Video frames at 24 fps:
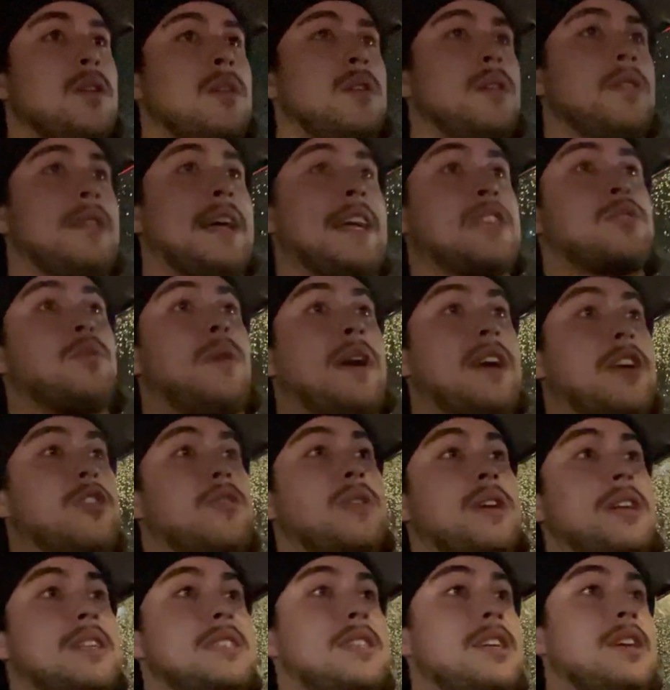that's why
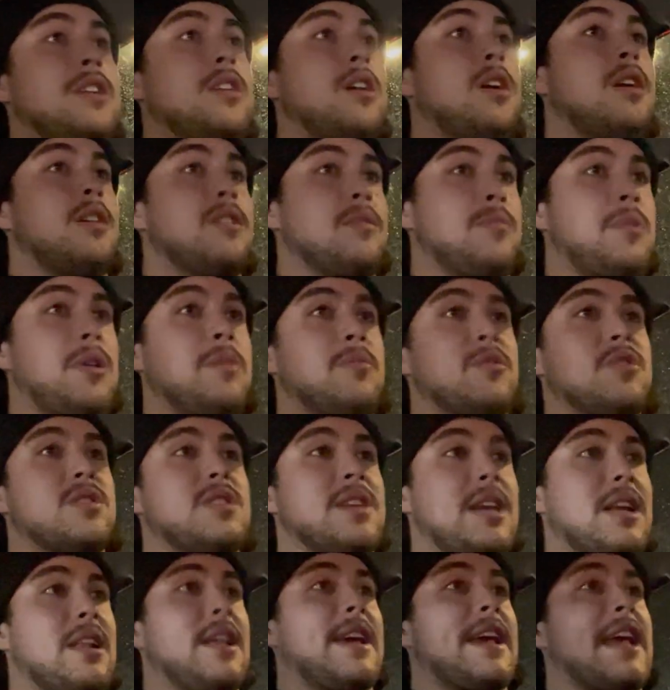creatine, people
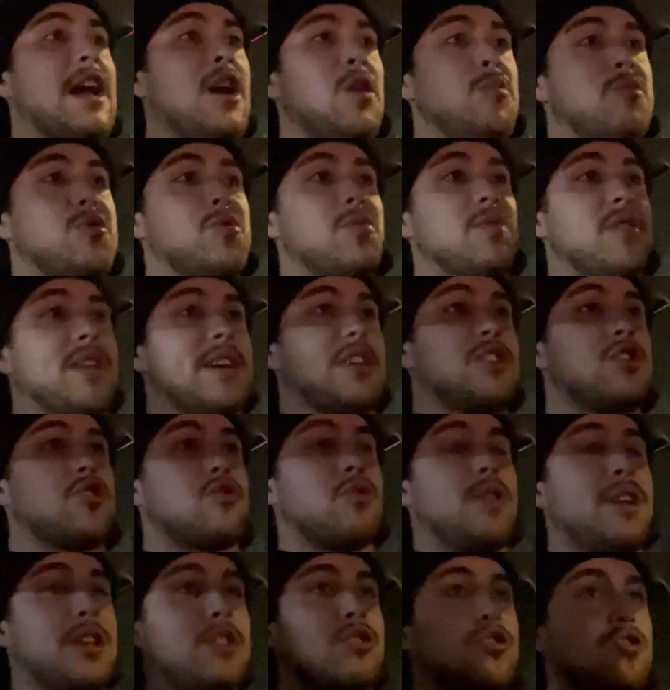say, like helps with like
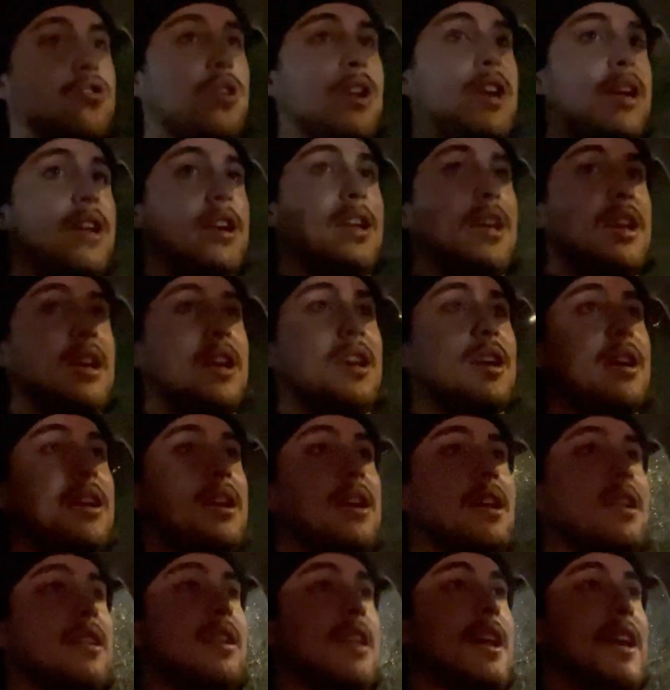strength training
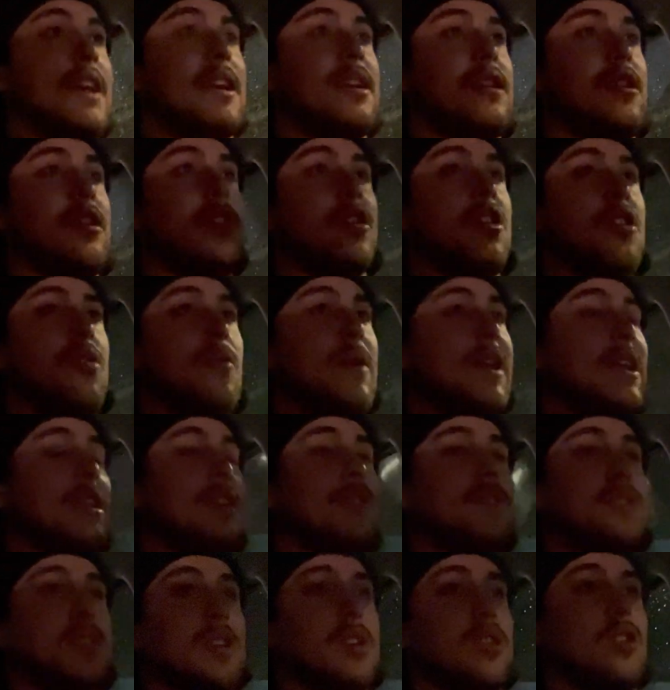and like
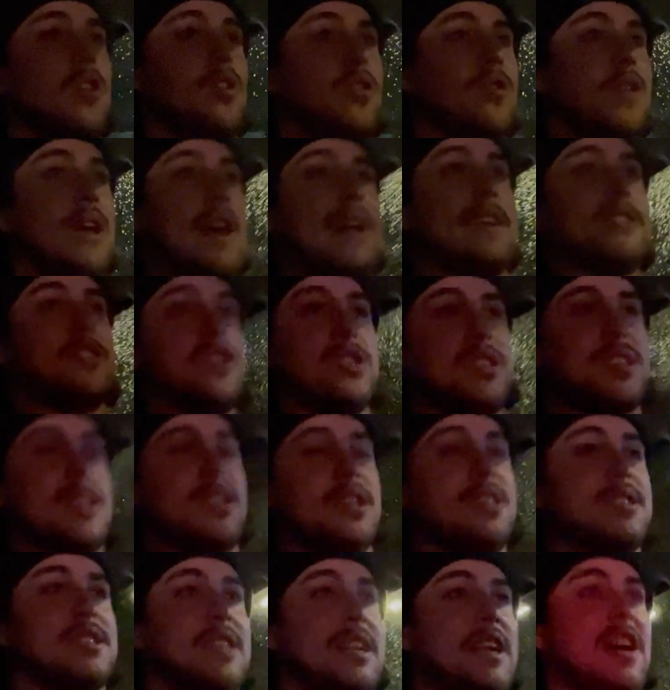weightlifting and all that, just
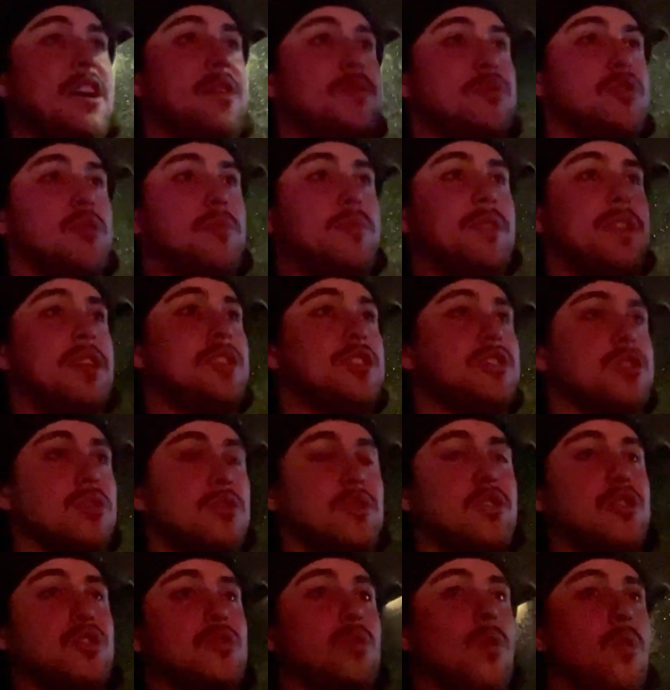because it helps replenish
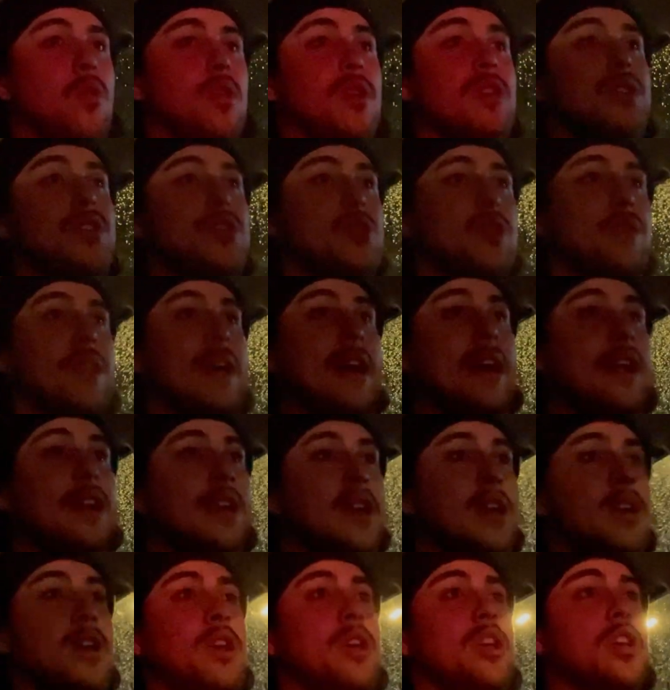those stores so that
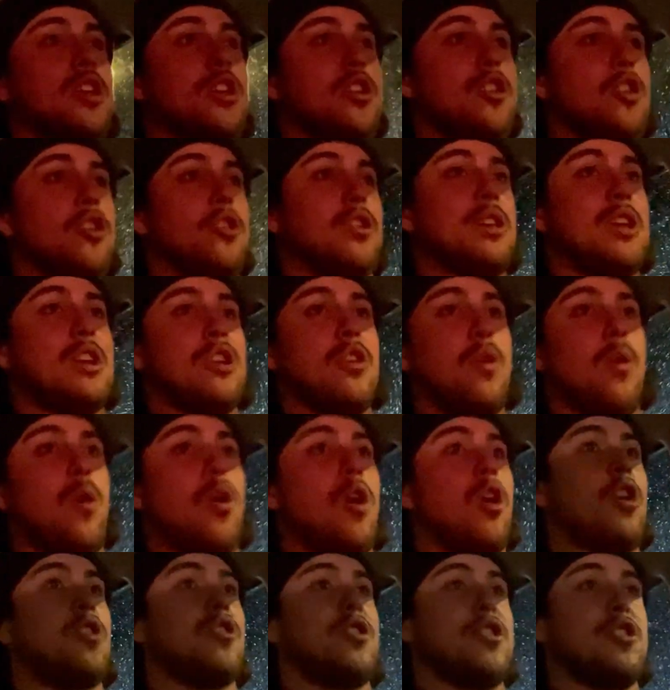you can go
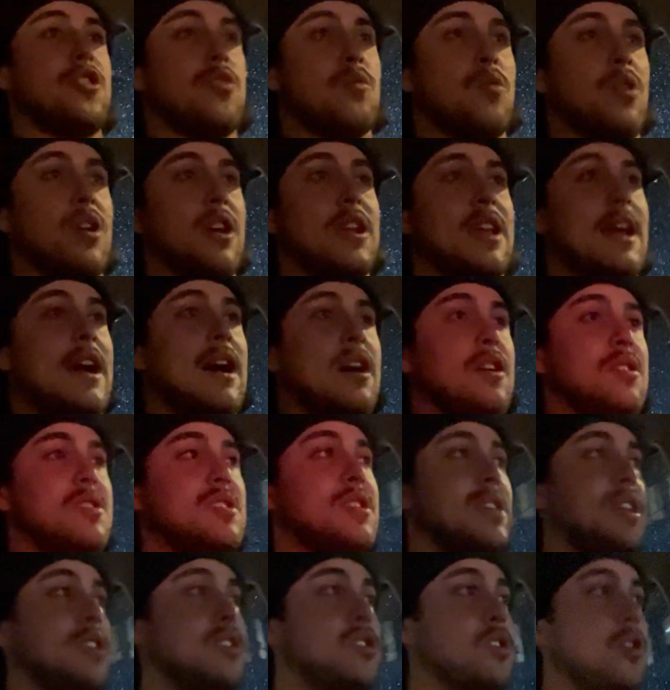harder in your workouts,
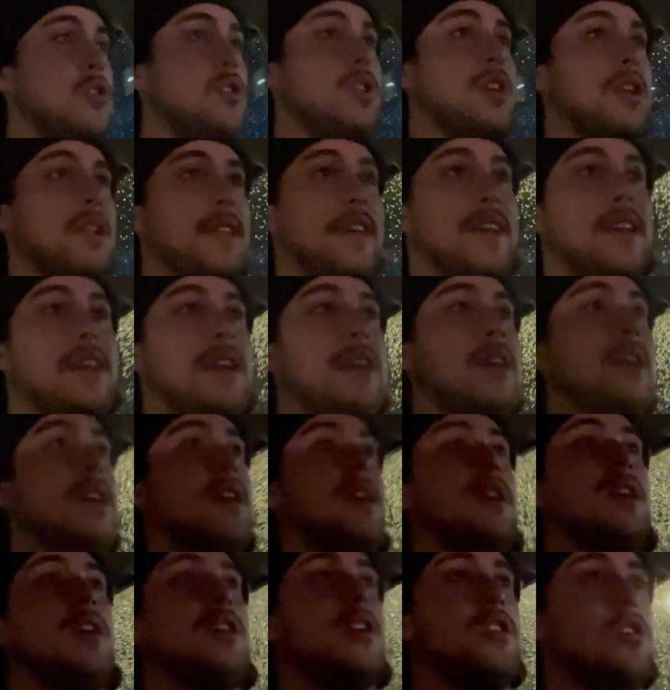and so you
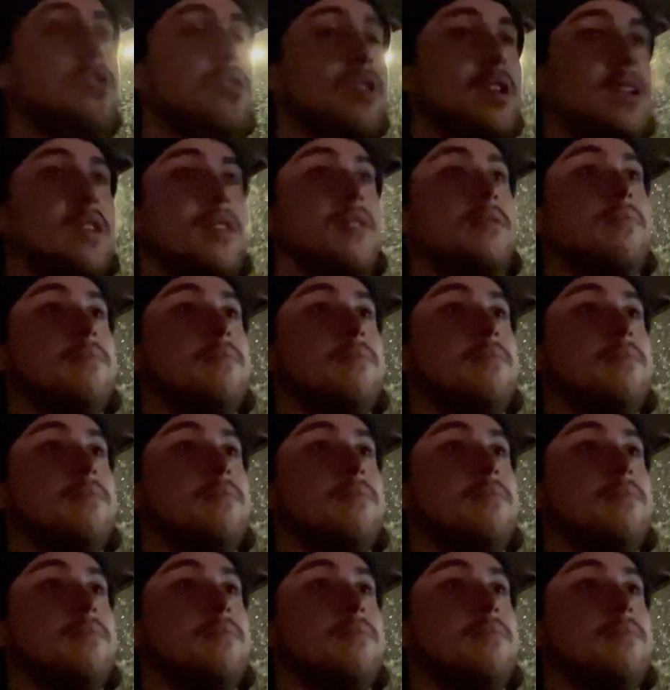can